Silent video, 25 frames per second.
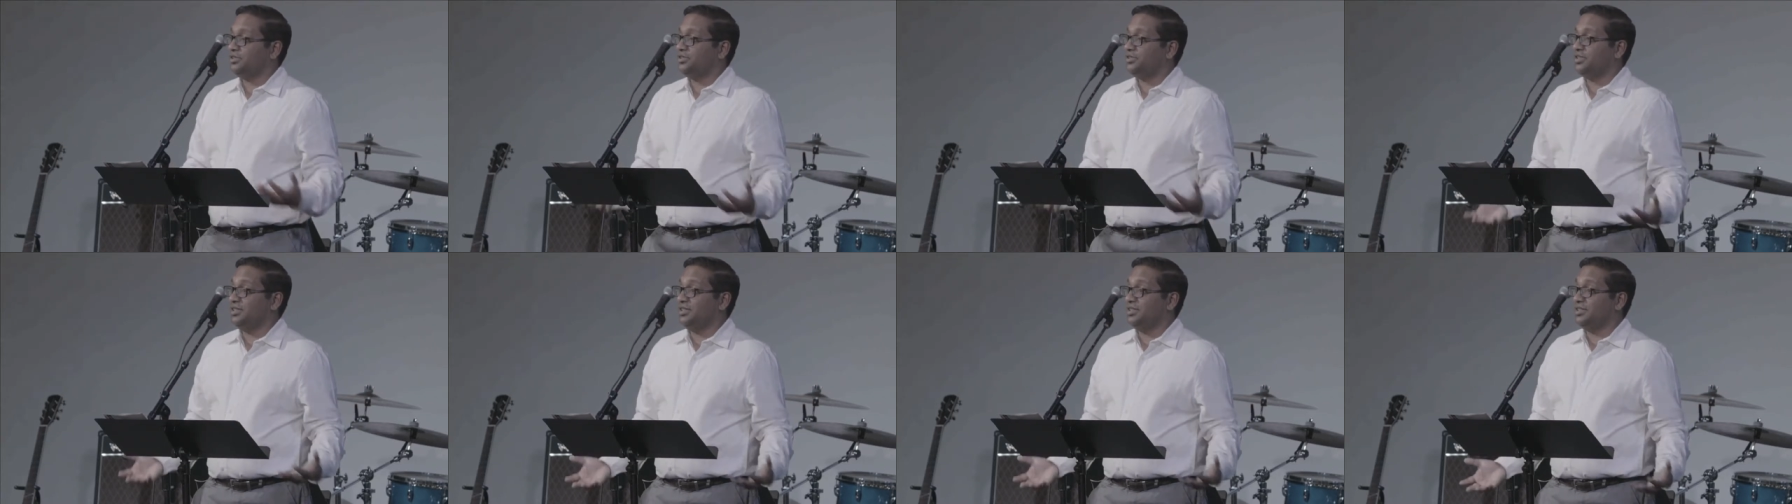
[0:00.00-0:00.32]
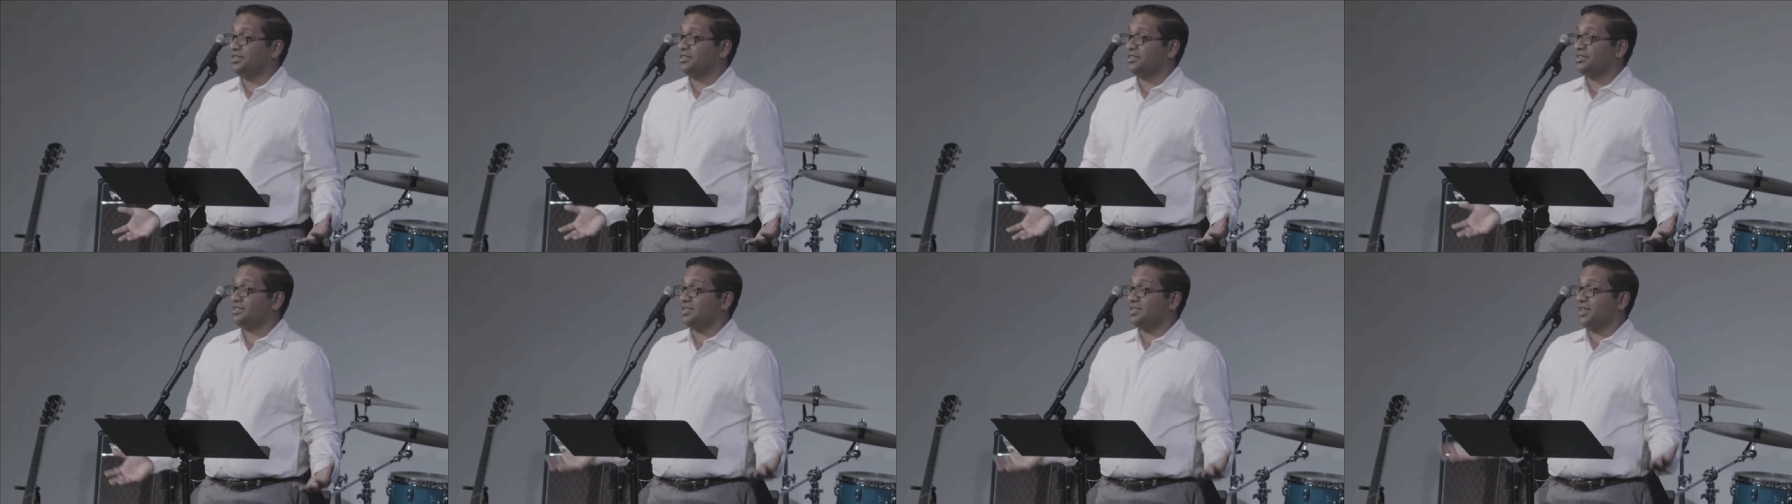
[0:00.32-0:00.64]

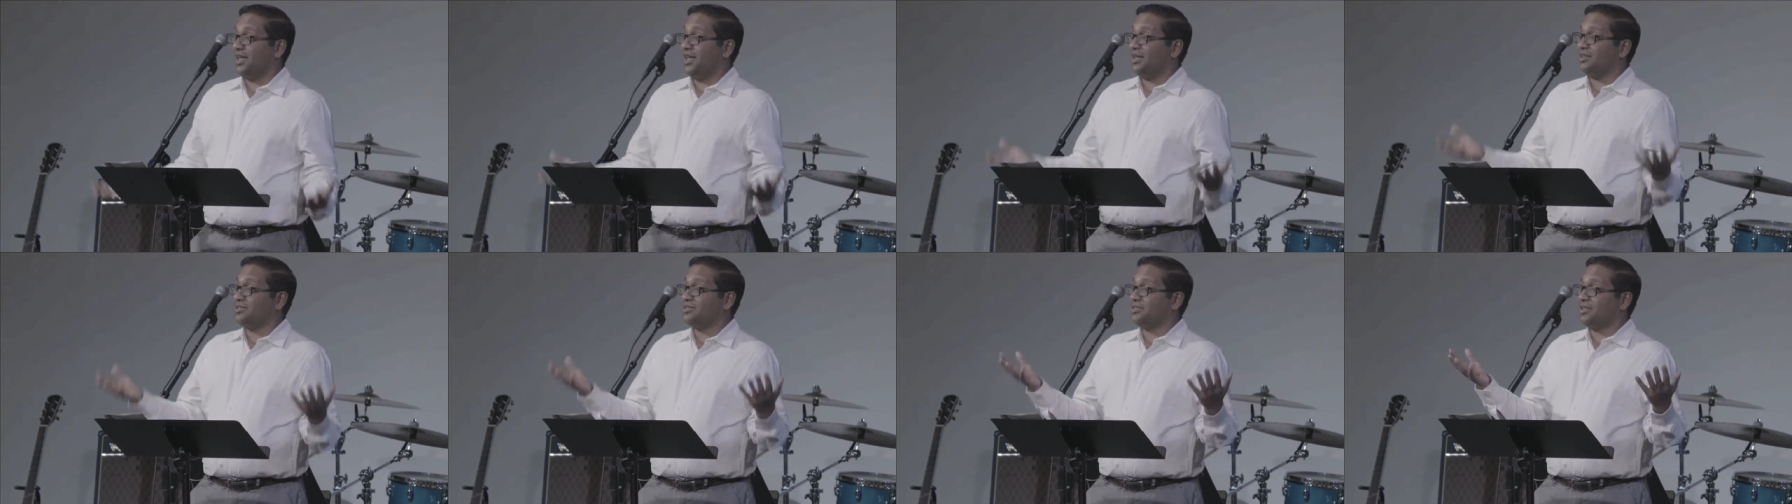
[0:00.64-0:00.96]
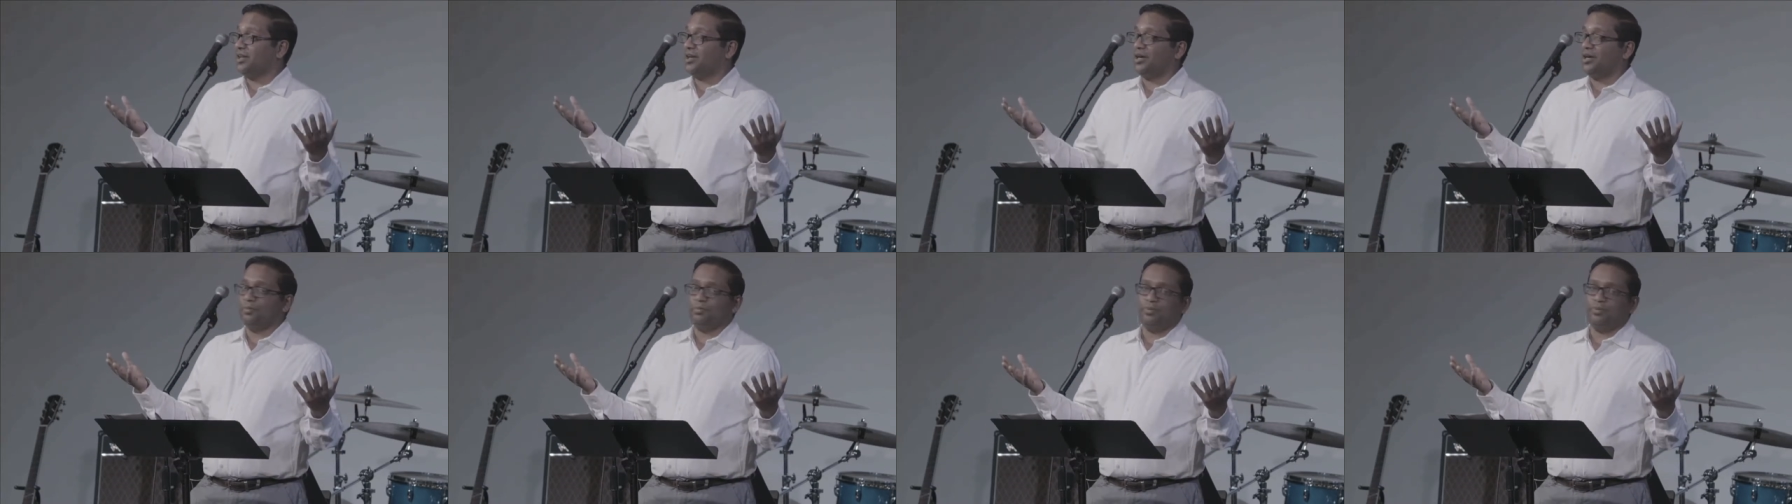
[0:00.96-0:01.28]
Jesus stands
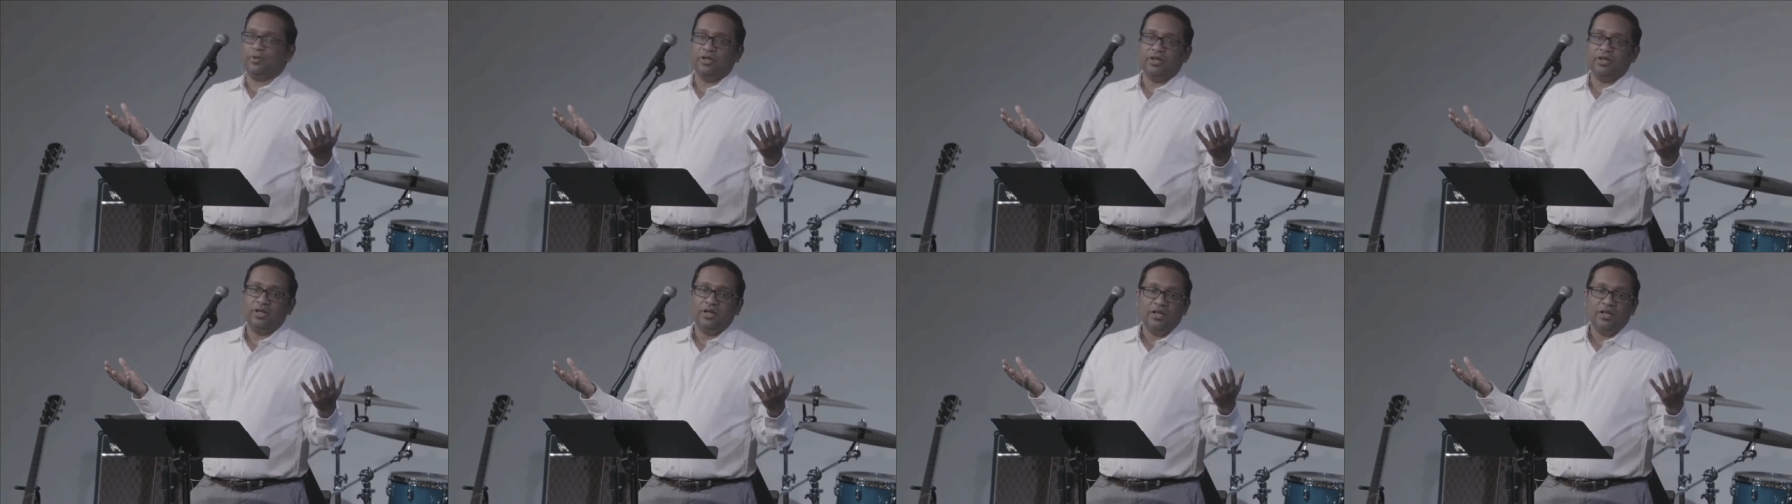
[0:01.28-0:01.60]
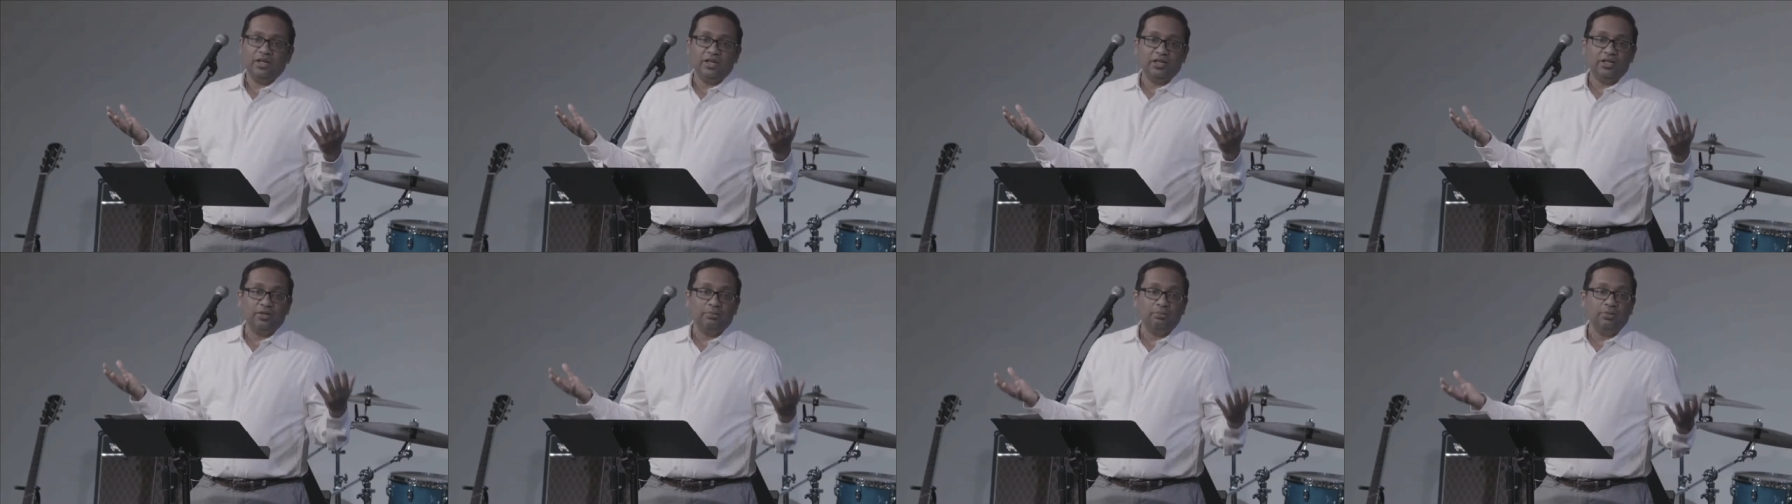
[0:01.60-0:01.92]
up
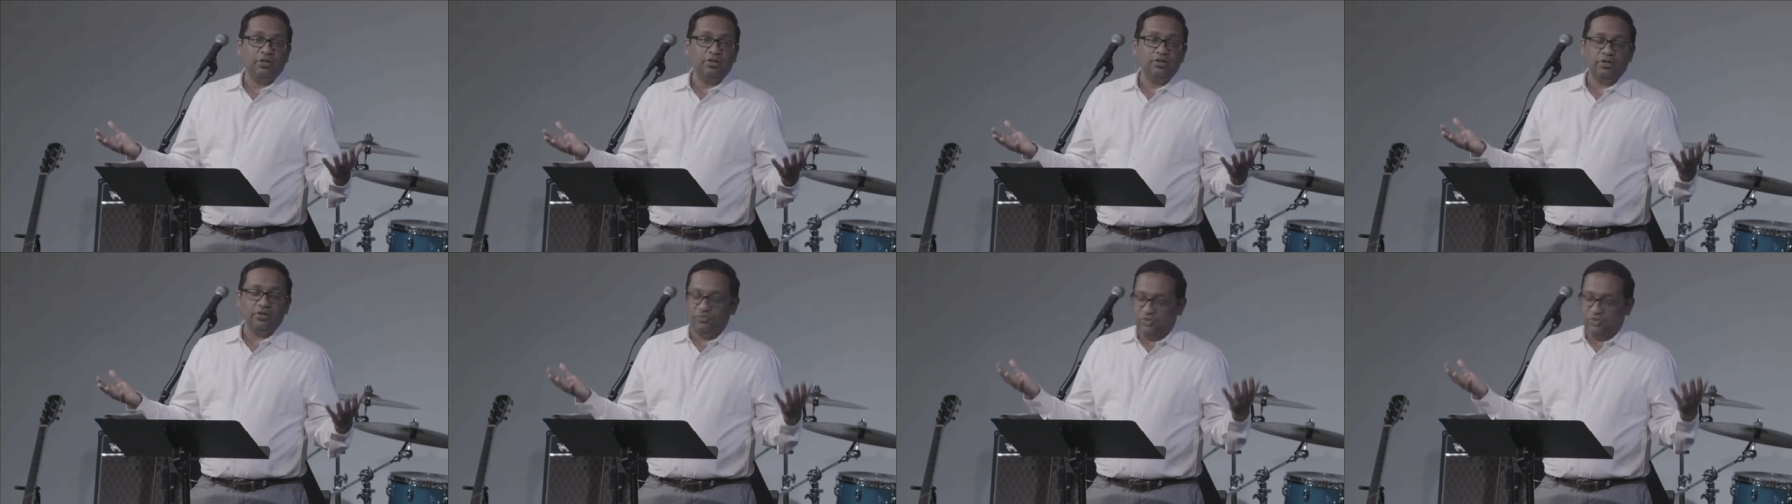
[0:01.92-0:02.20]
in the middle